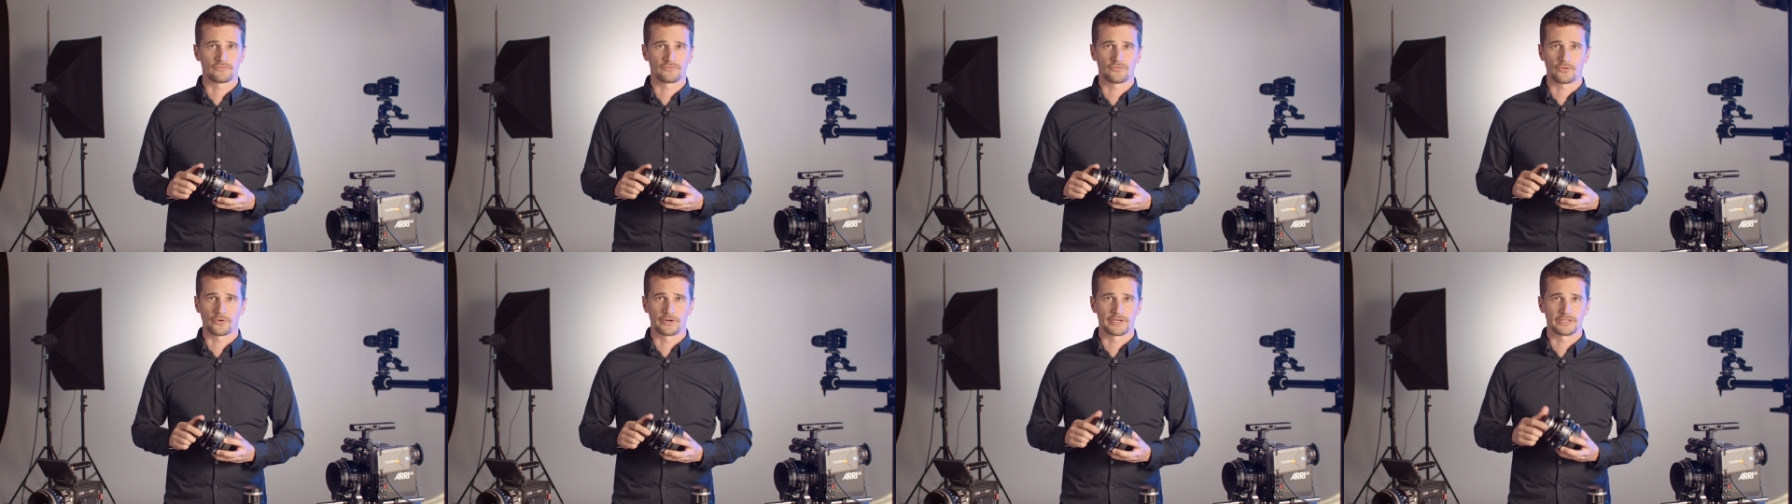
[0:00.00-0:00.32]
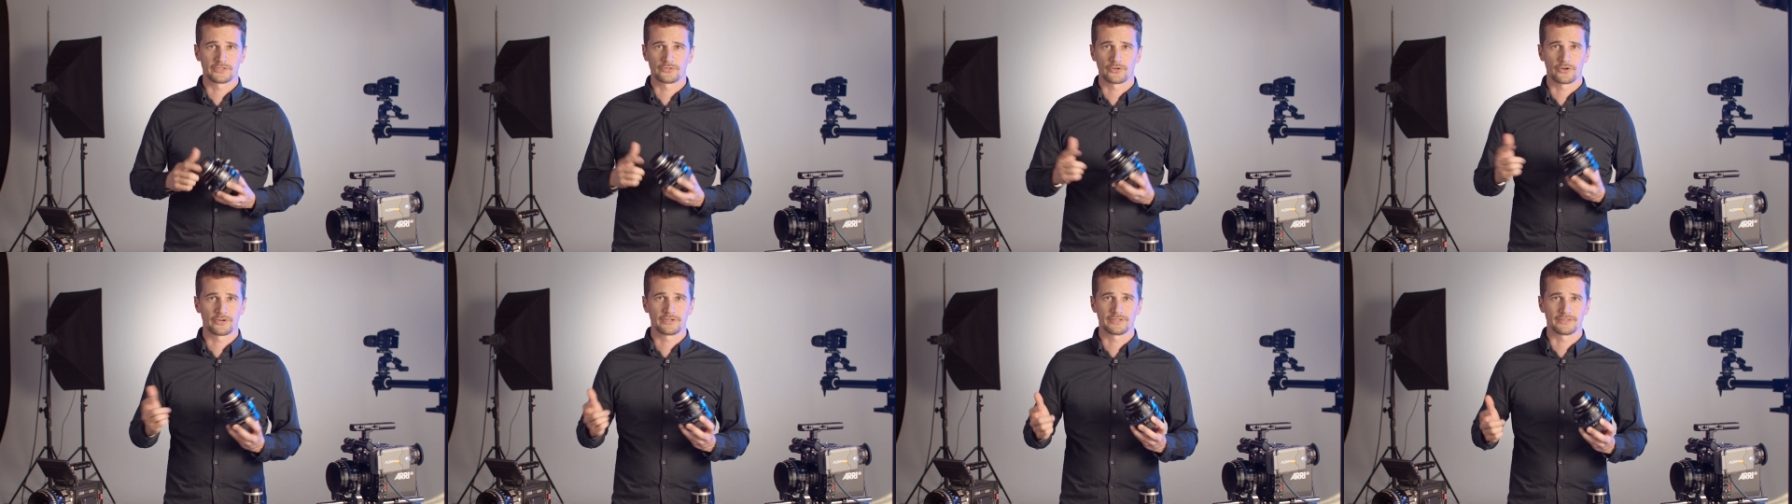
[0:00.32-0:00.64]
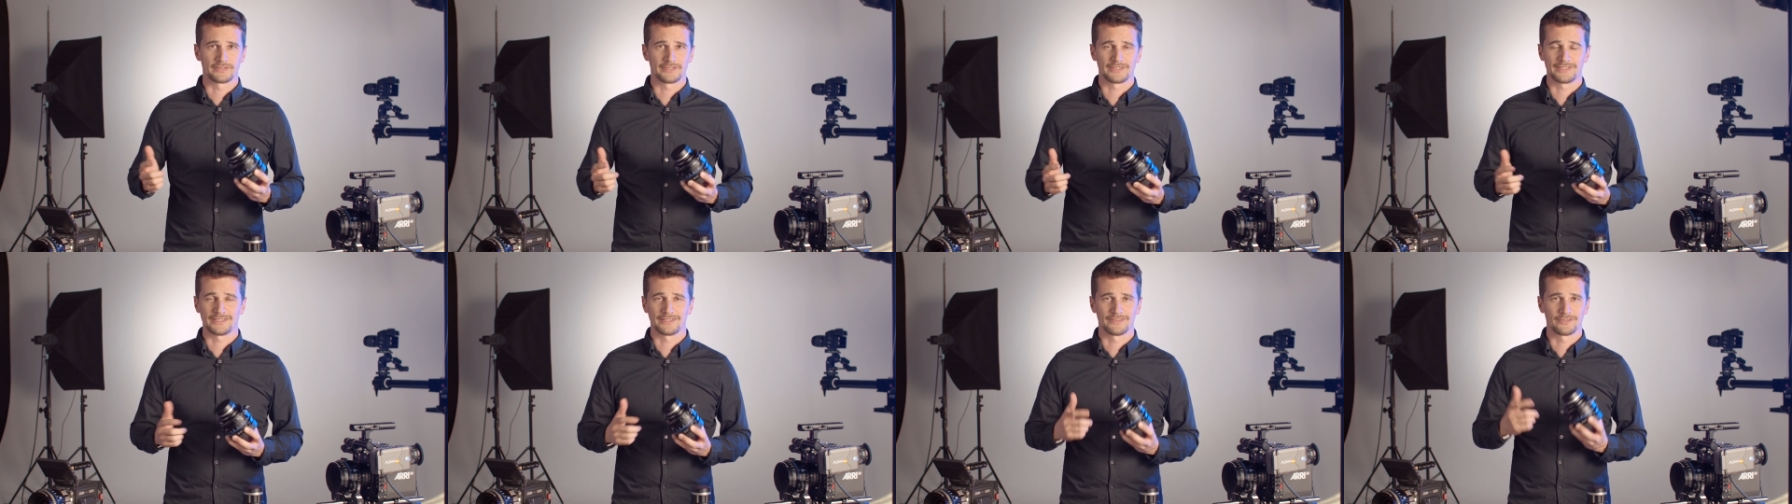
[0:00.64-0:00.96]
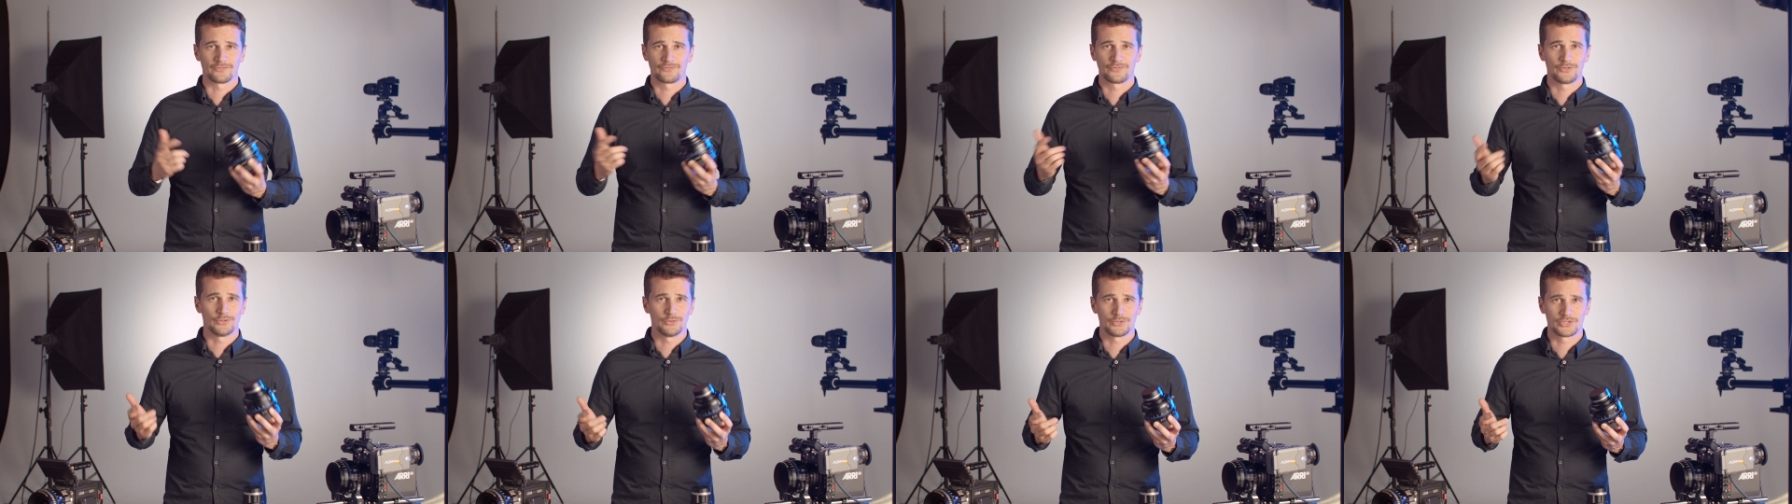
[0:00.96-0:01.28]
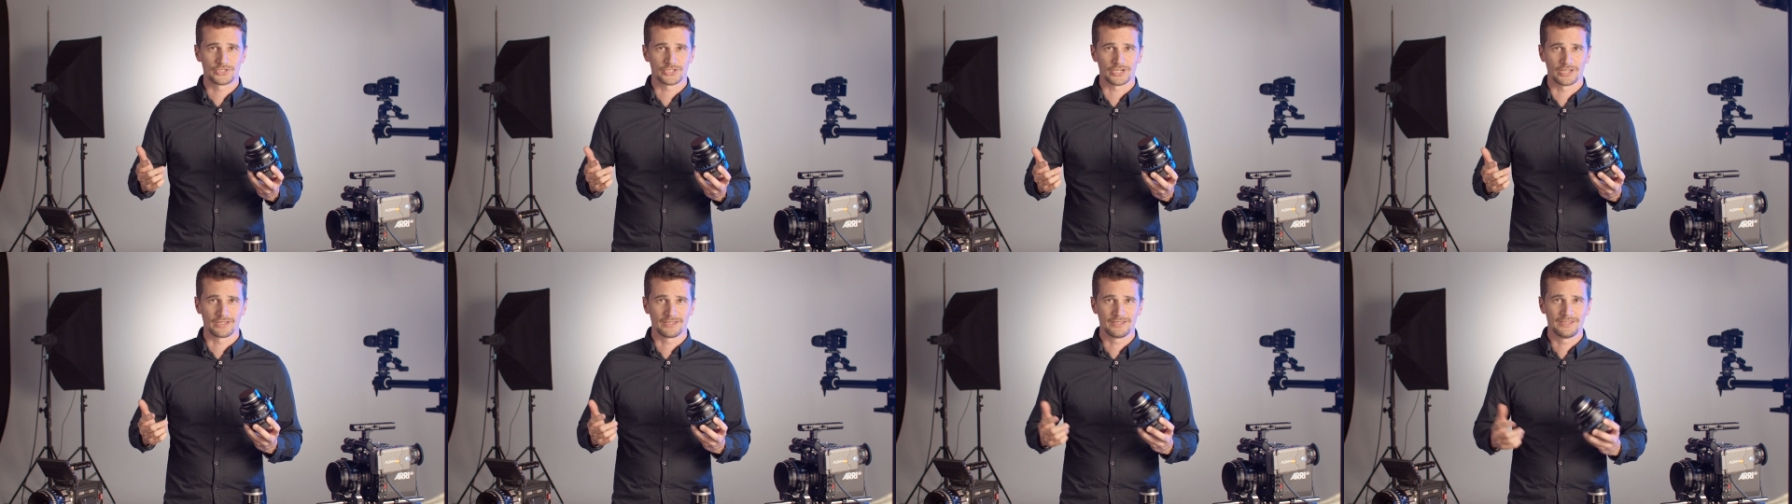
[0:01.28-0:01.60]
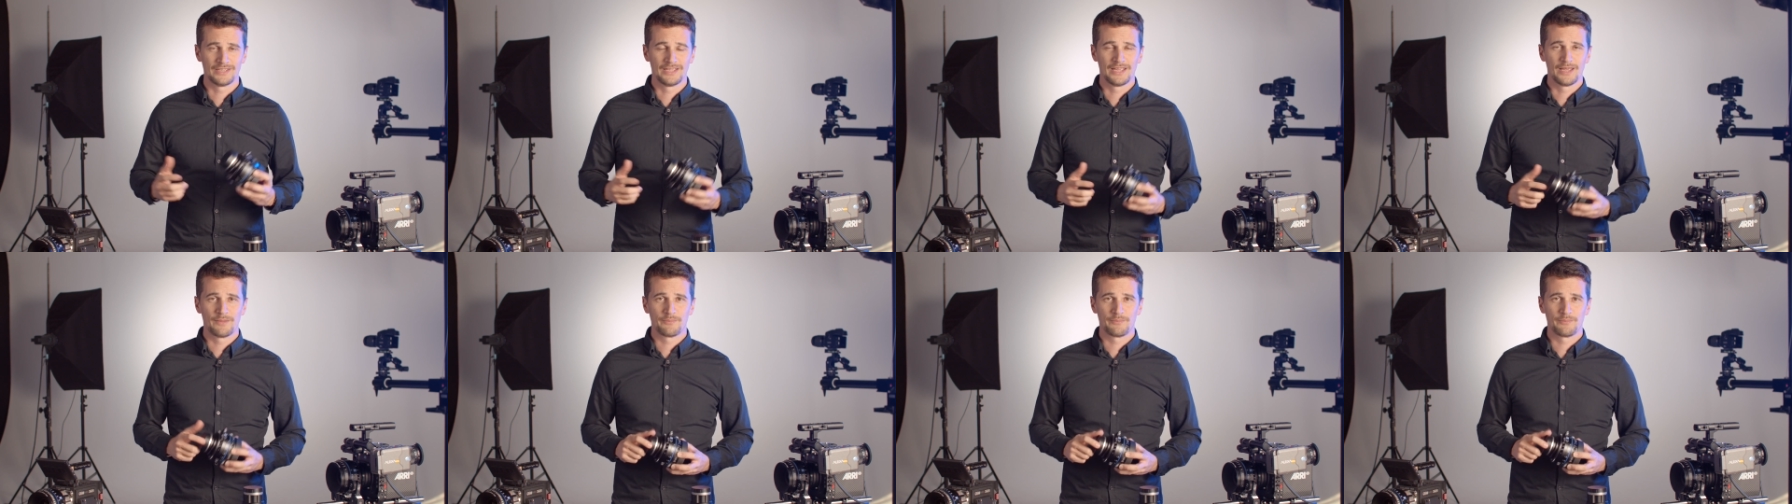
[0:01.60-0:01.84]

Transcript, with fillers: for eternity in the future